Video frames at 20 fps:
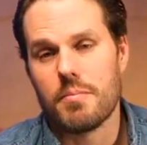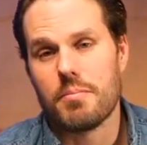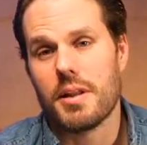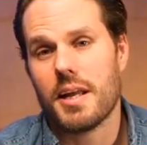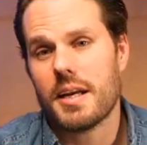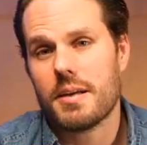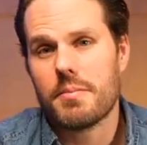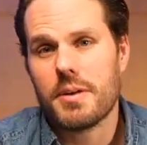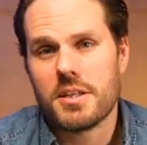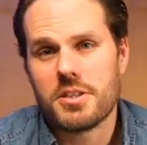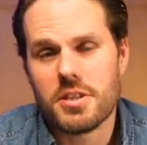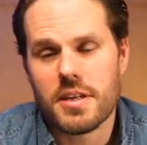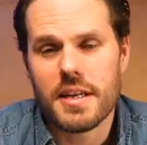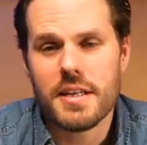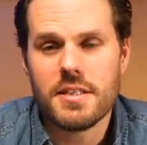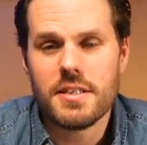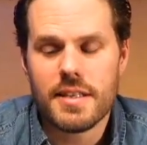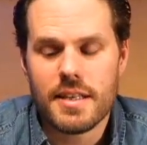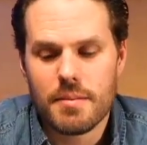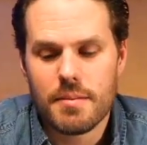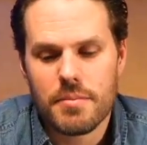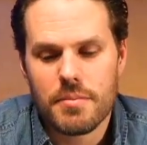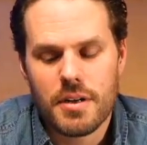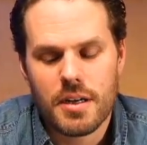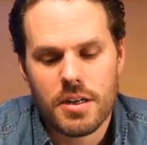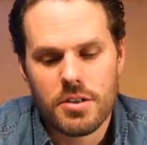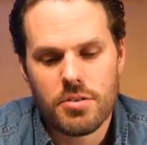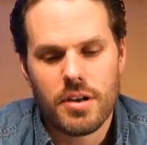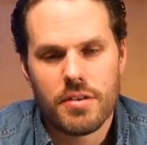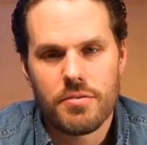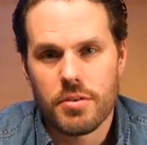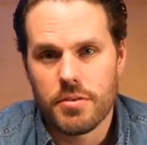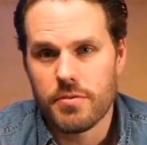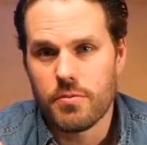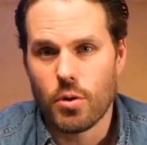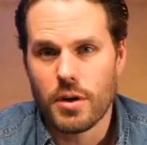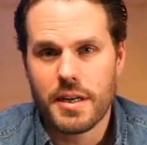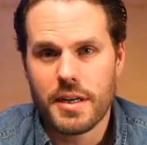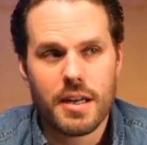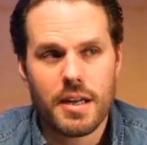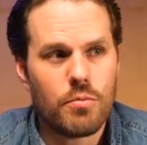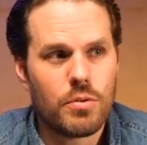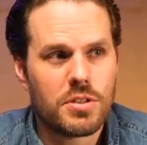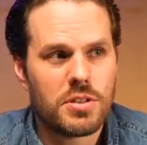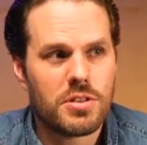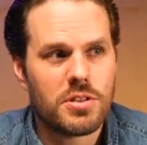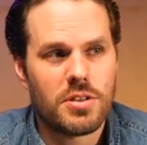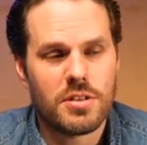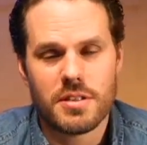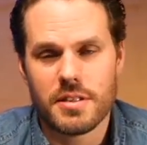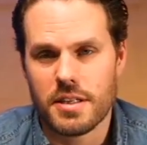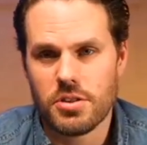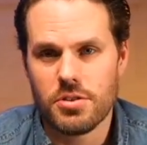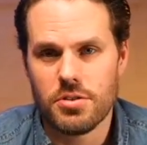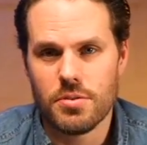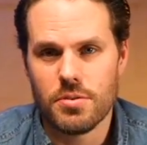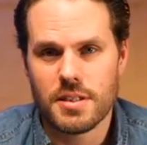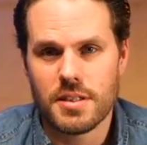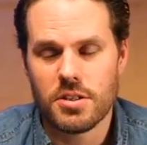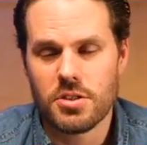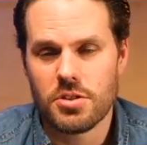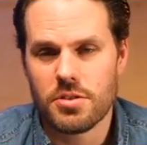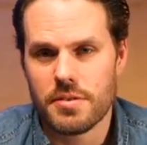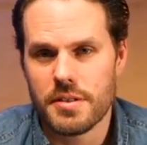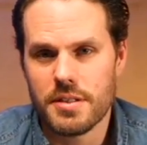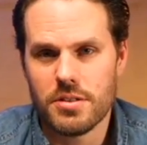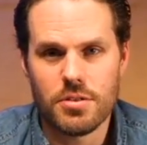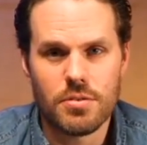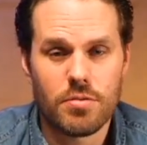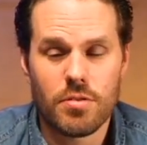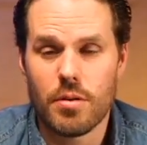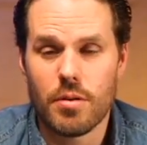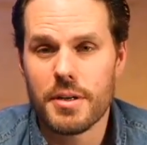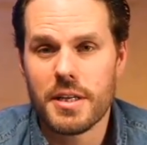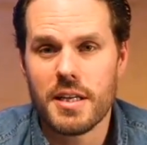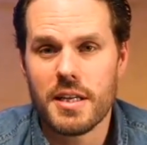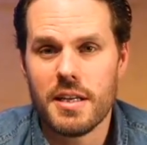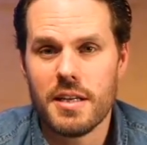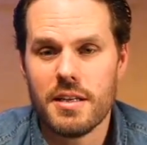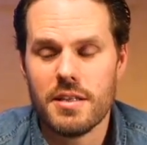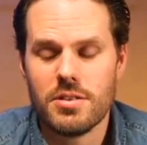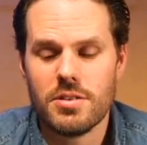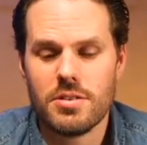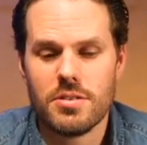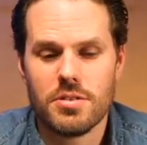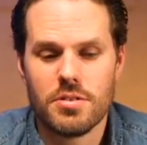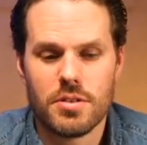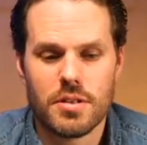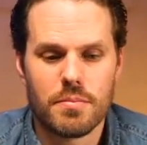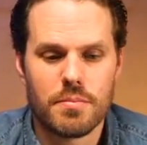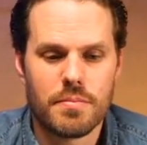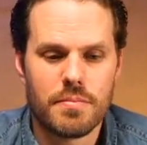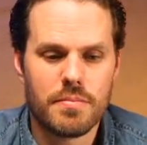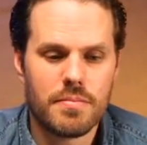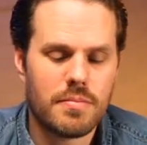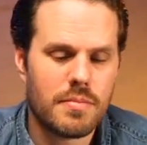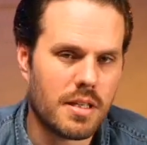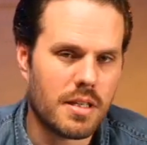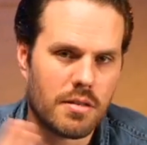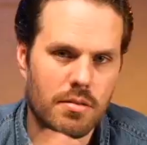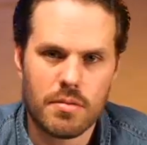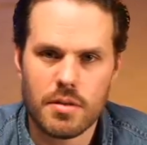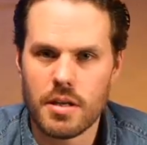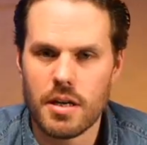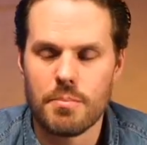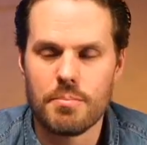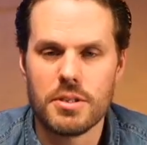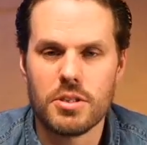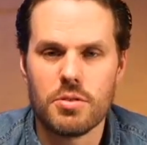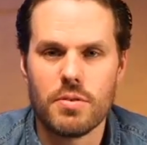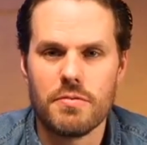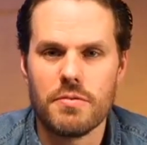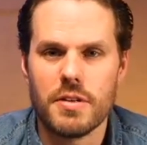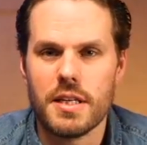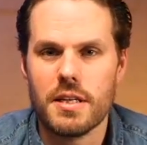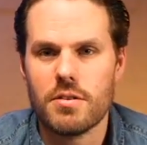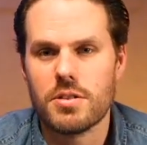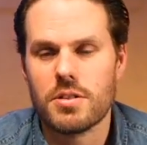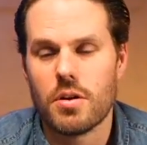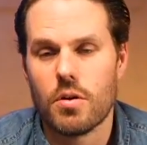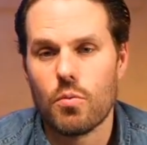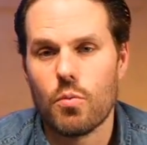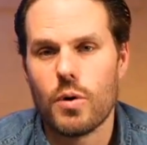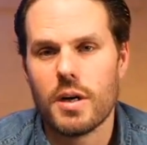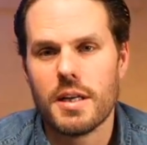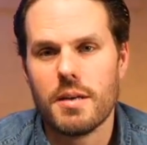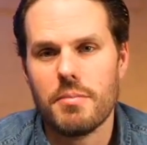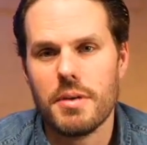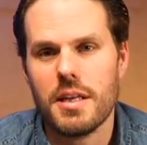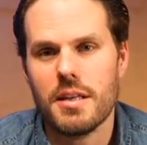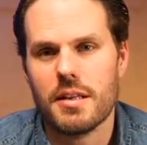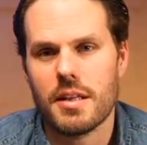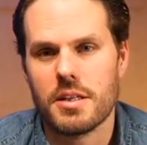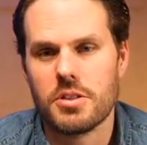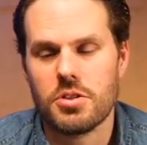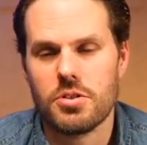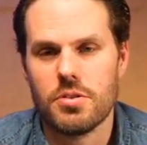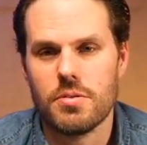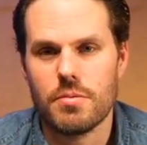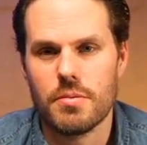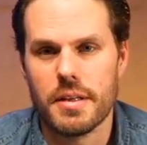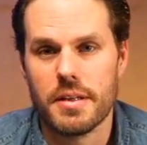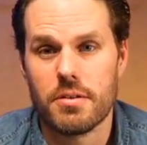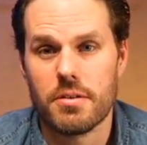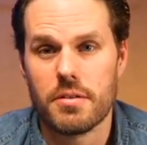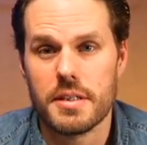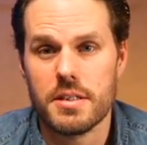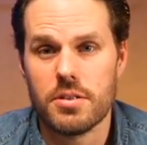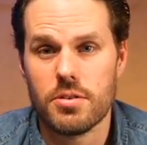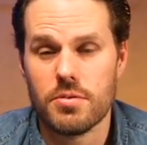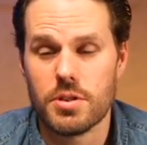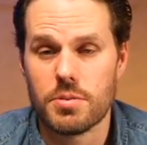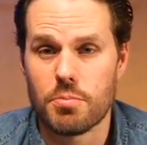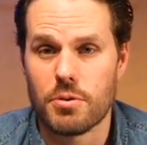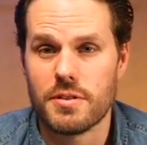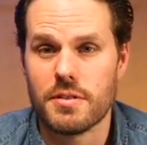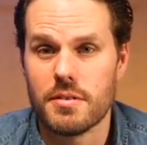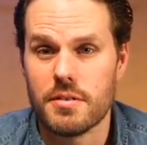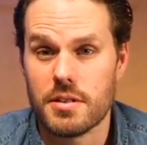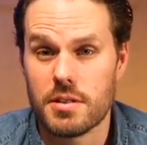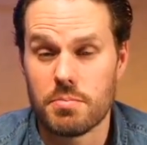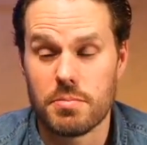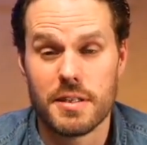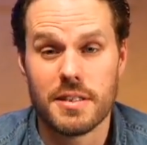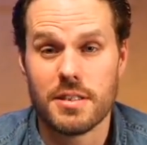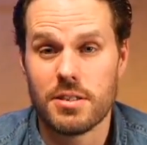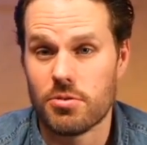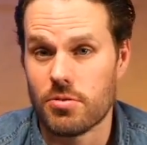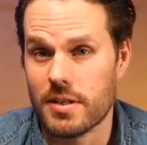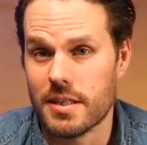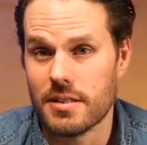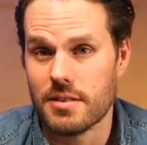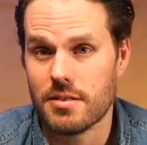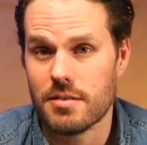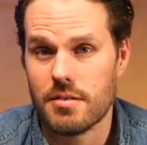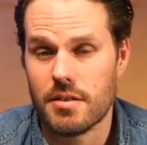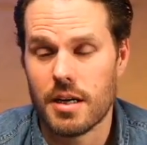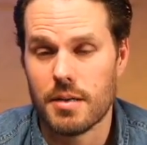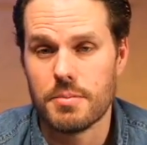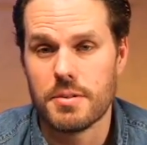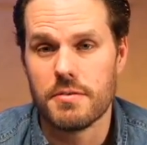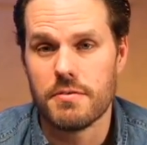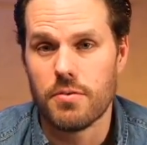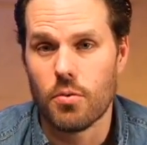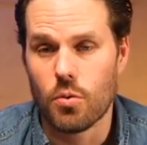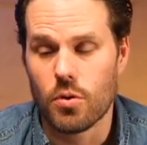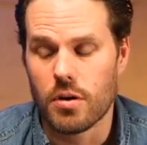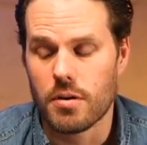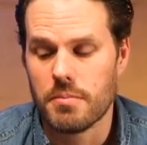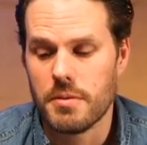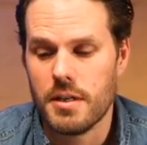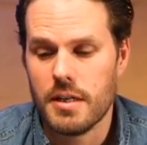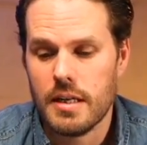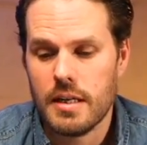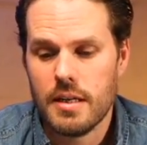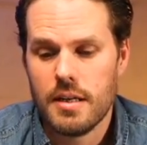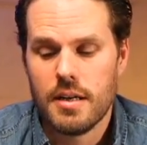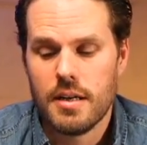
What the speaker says: a Blackmagic ATEM, you have your 4K, which just lets you essentially do chroma keys. You can, cut between videos. A 1ME lets you literally do split screens up to 4.